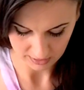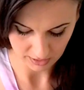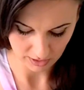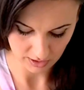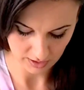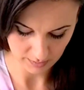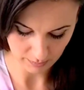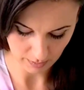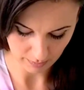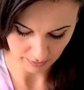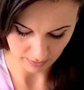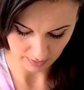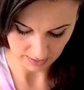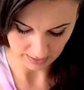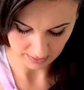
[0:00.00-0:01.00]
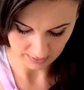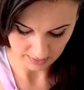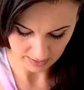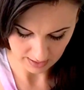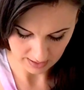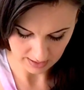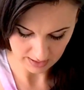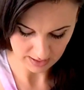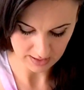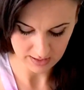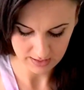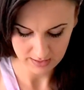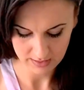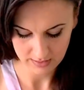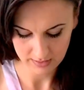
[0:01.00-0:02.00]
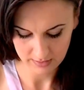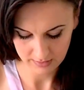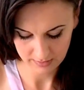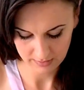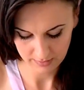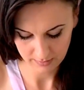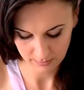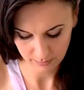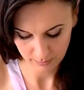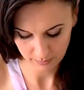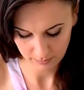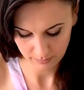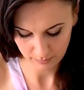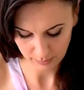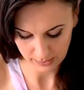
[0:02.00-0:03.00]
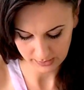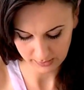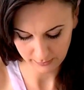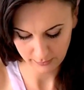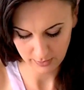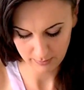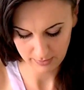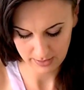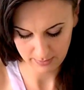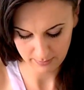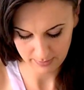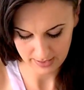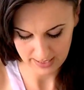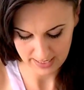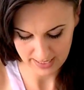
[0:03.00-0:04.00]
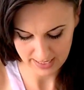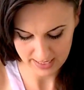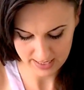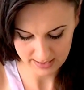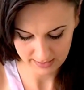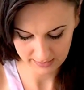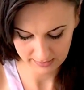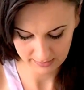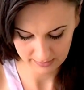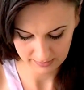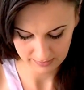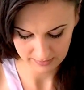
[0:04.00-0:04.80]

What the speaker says: So you just pop it on like that, press it firmly in place,